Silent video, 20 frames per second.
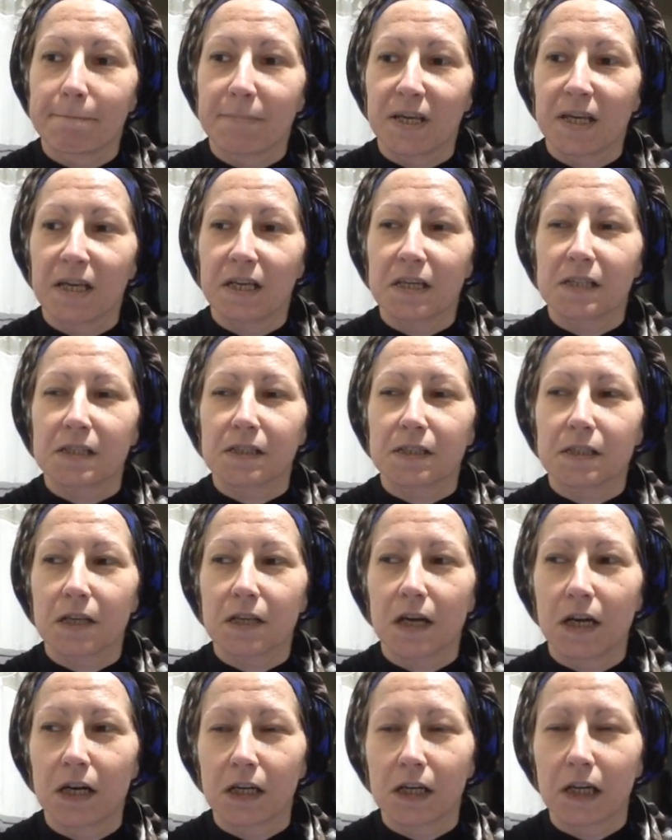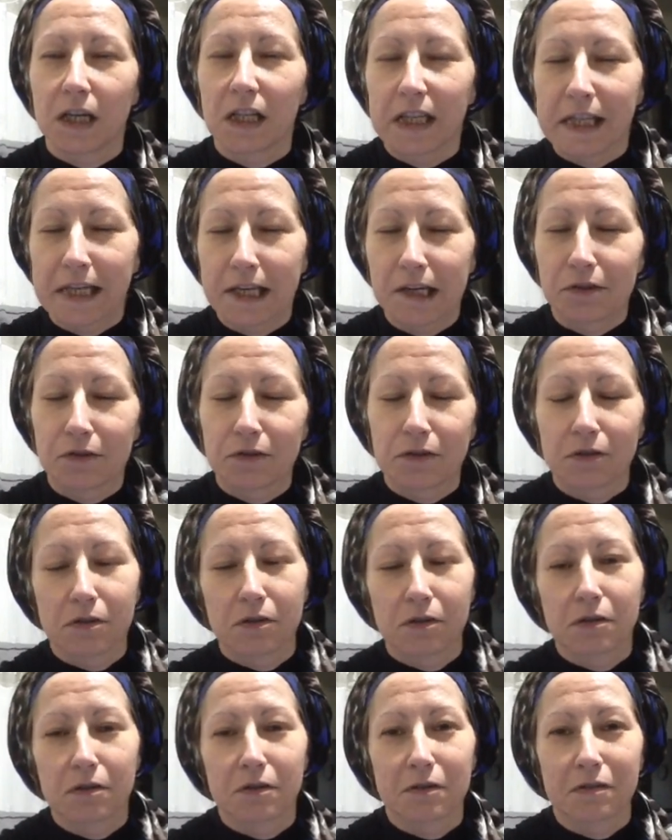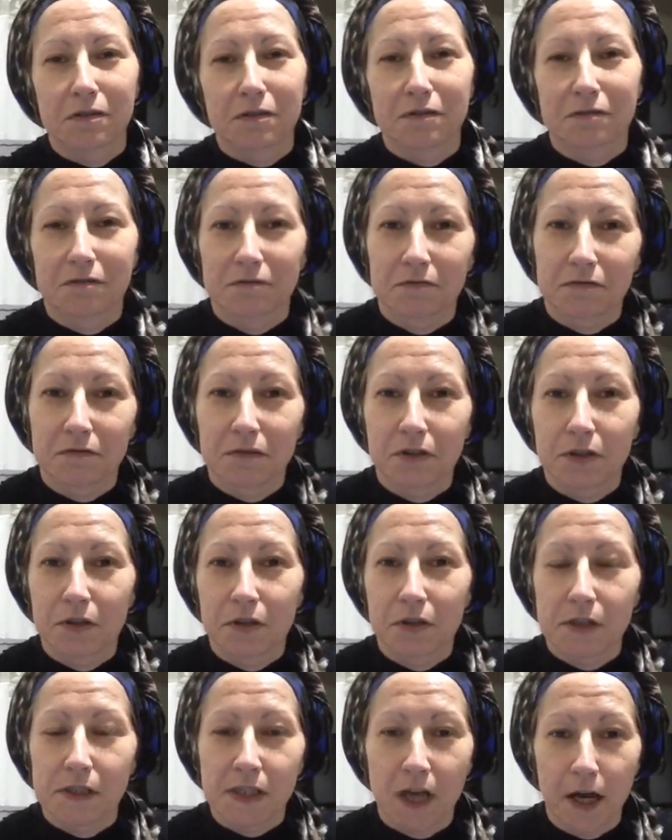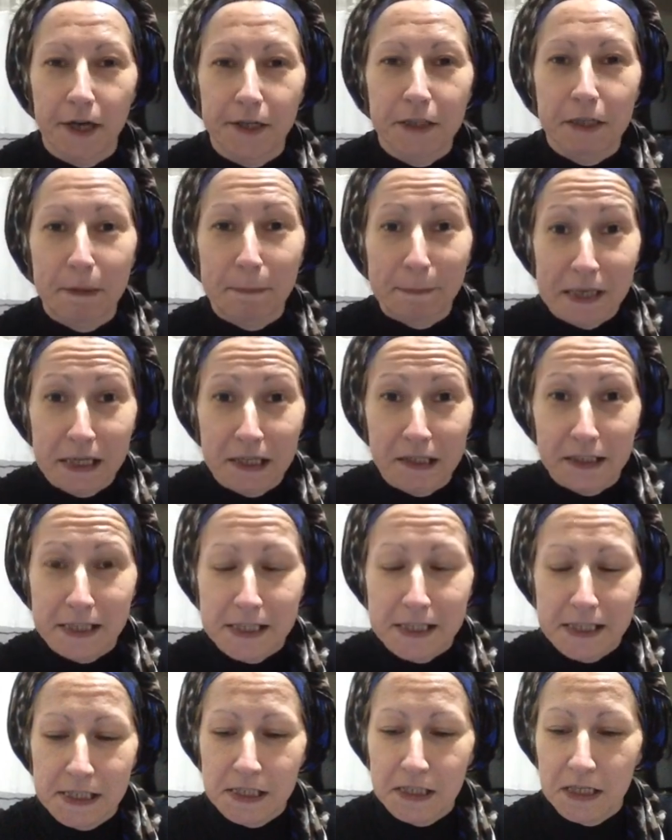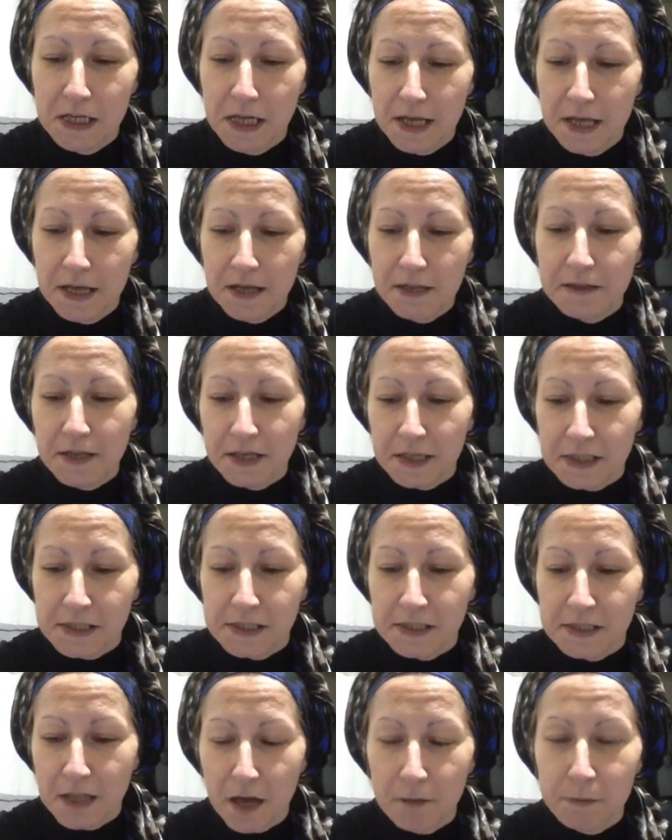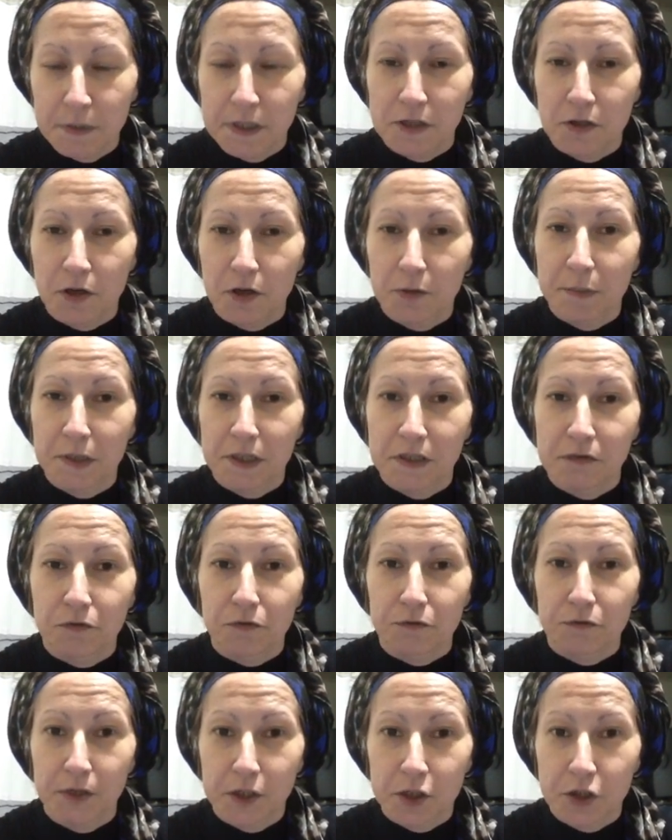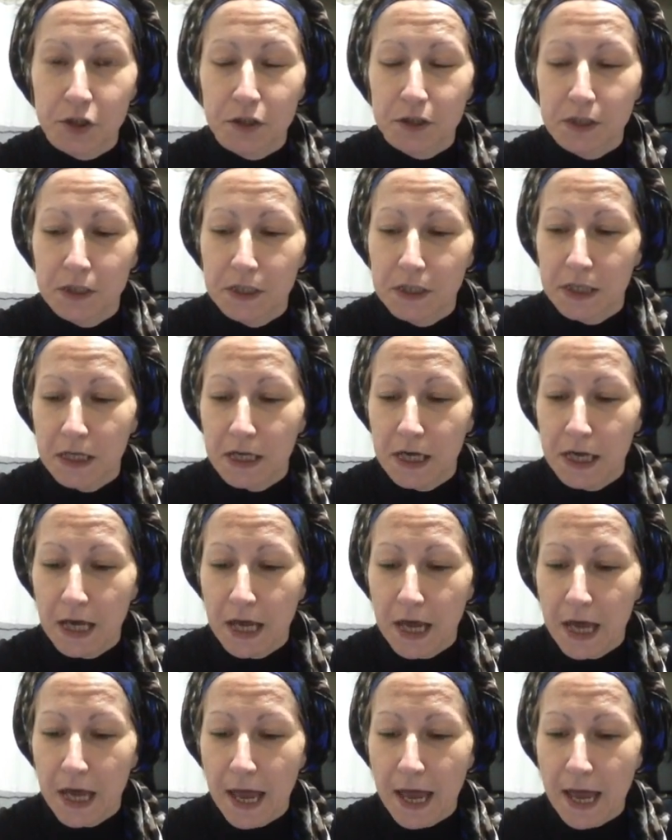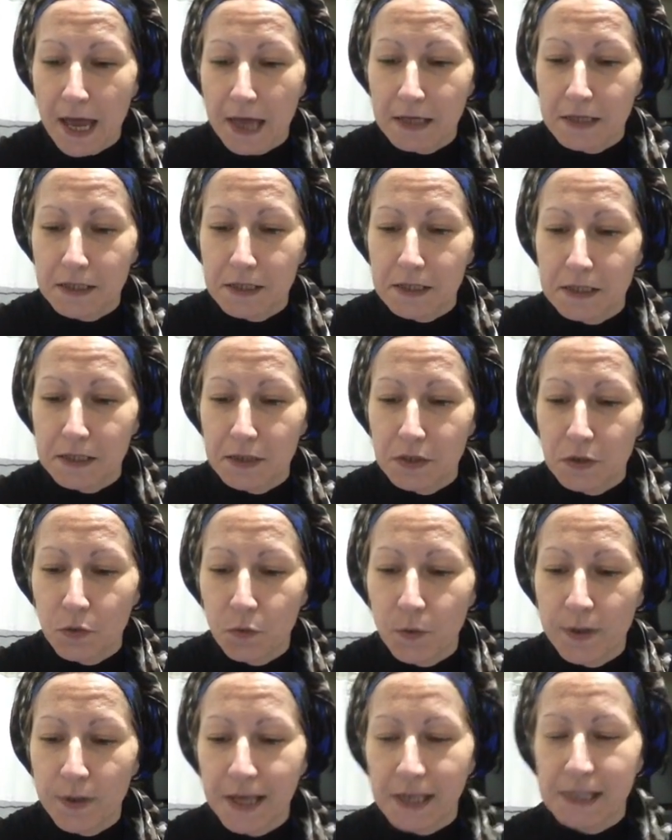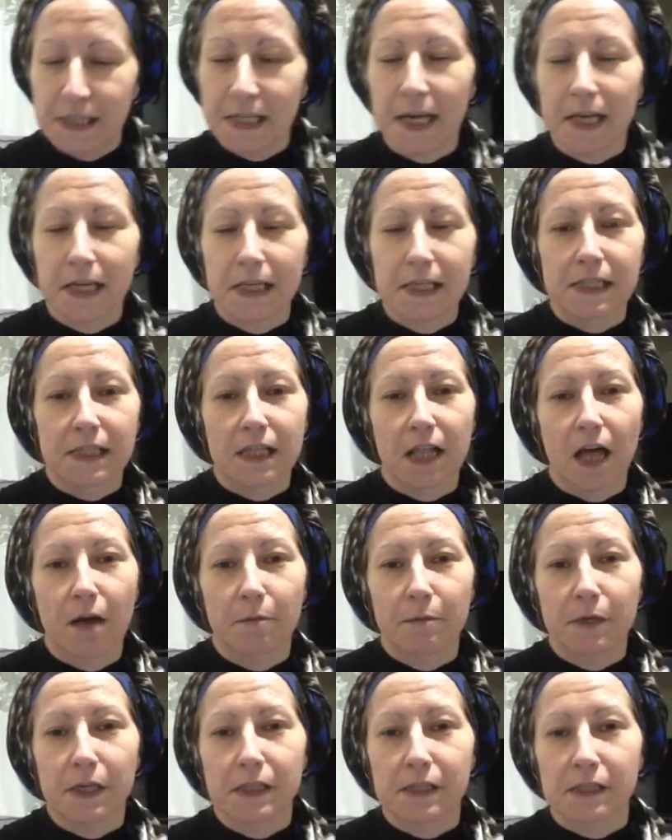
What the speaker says: it is a clear sign to me, at least, that Islam is not a peaceful religion. And when they say Islam